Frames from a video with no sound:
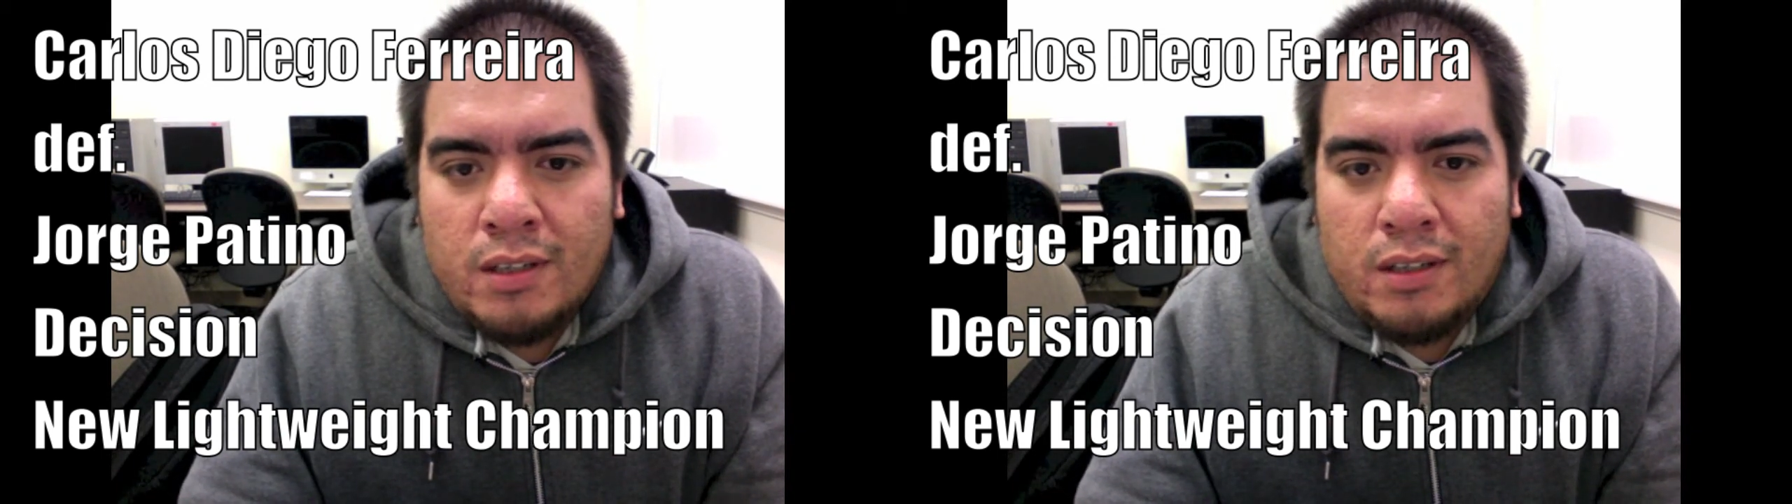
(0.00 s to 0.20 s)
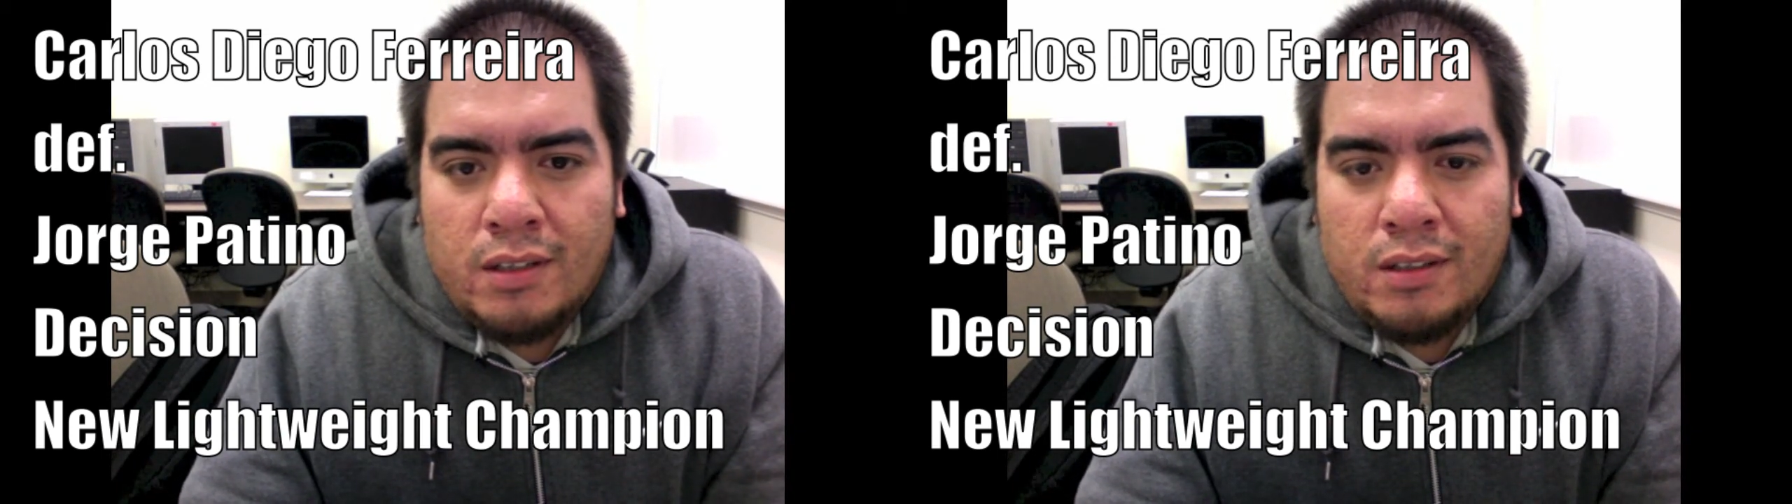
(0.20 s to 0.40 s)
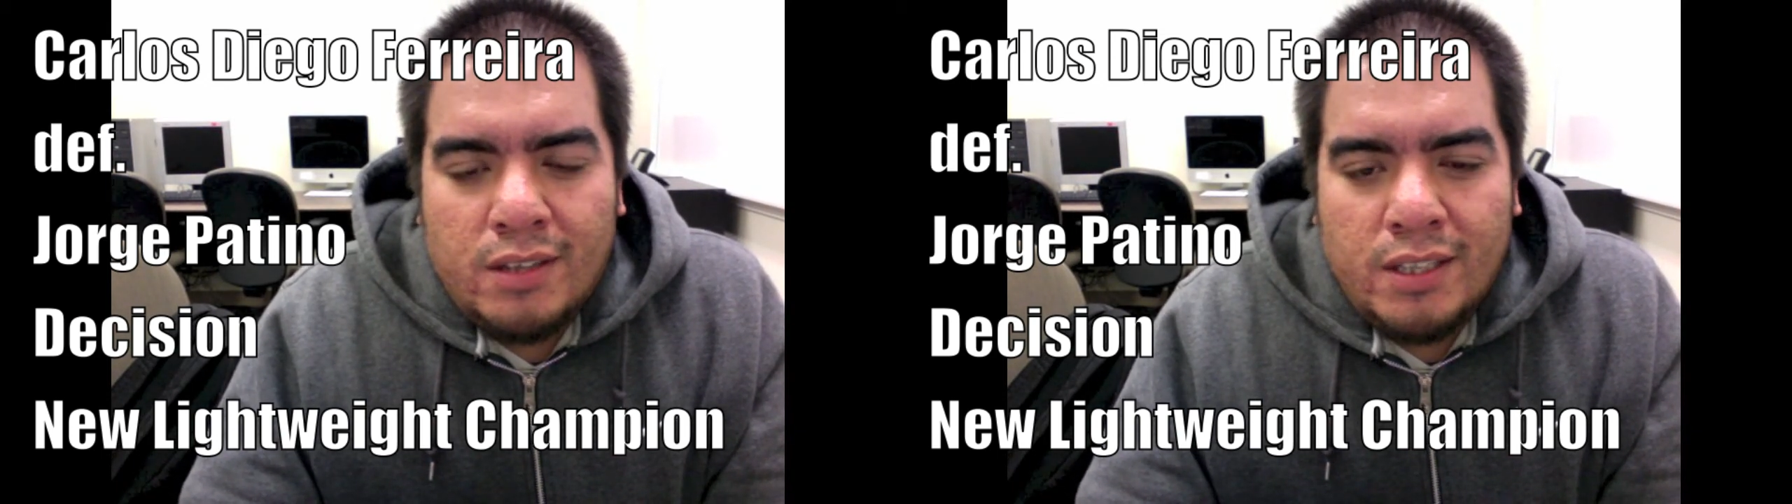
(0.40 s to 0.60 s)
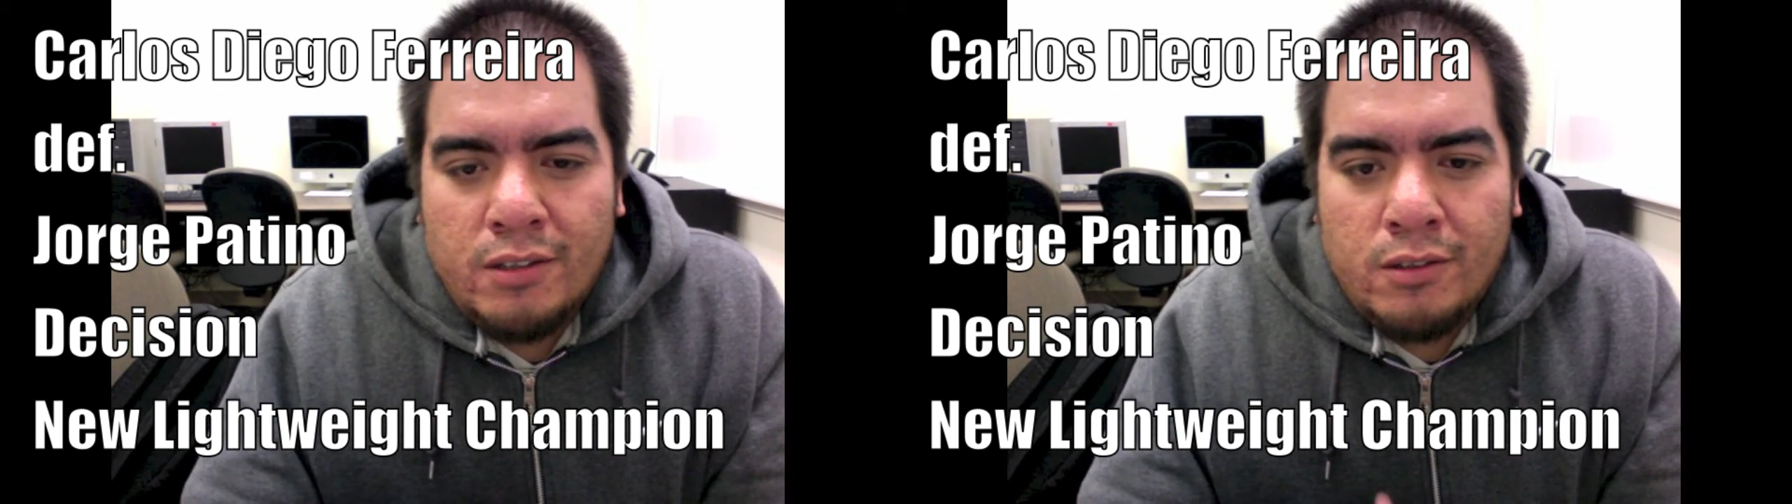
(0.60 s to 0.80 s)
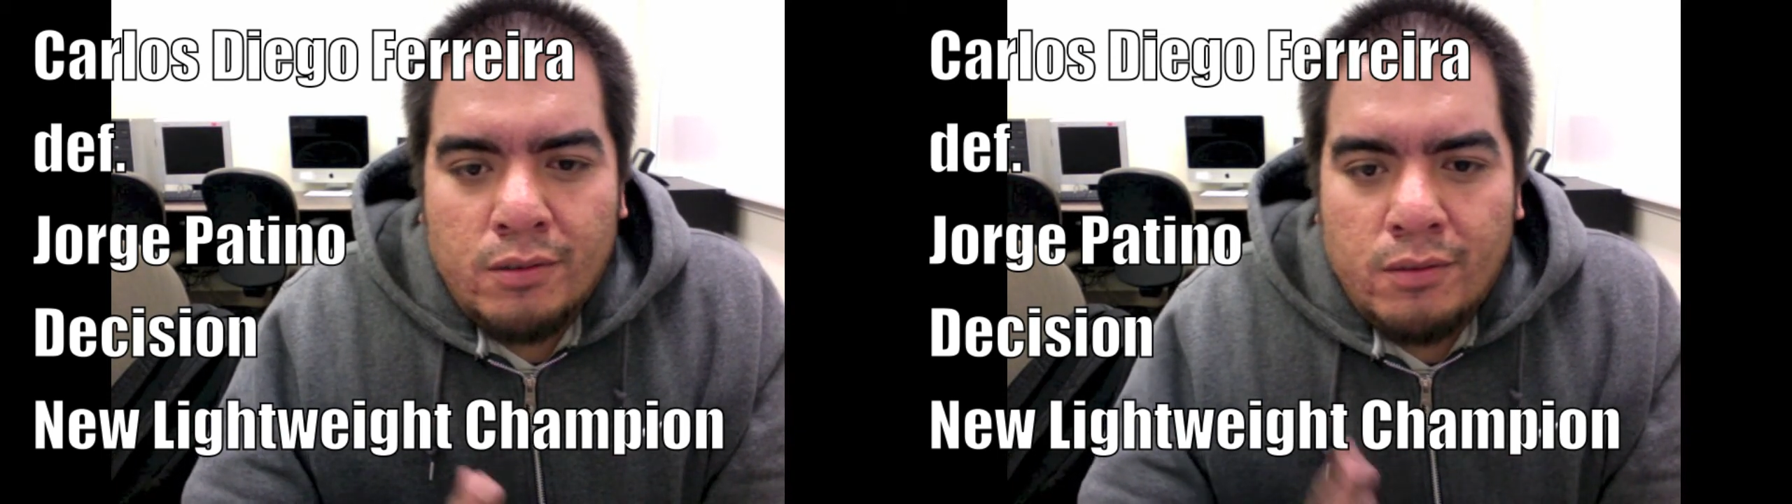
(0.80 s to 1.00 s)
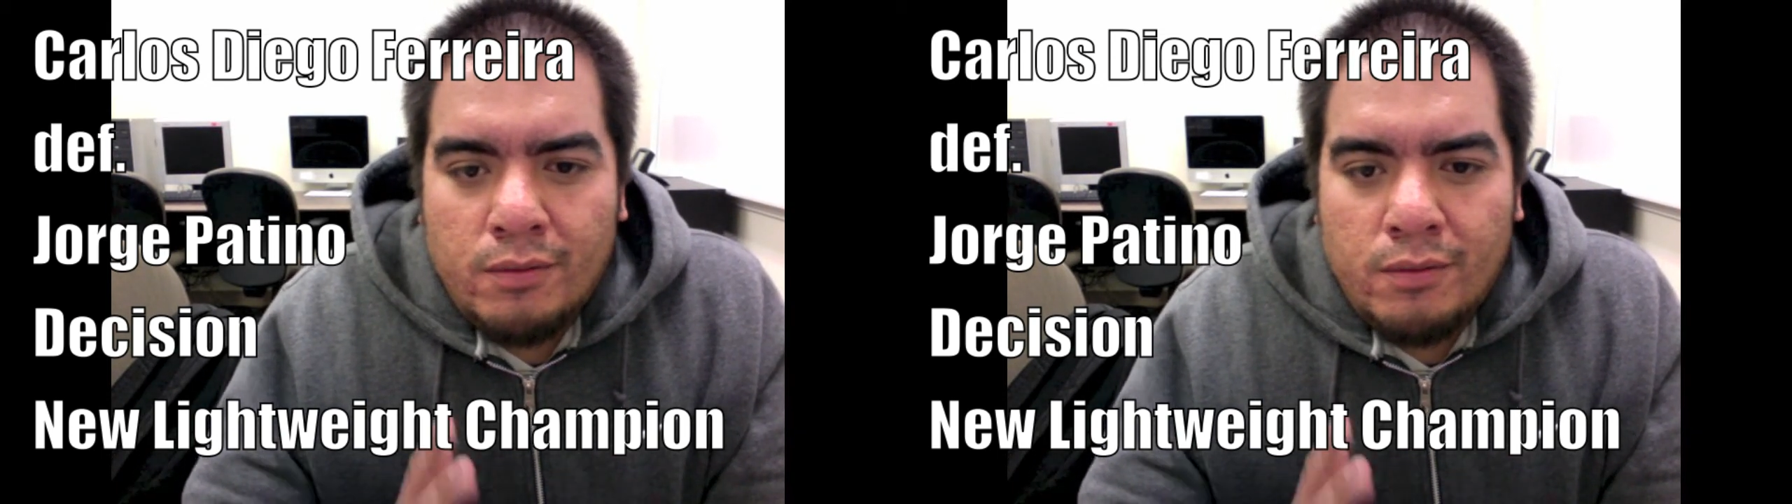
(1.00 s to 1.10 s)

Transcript: is still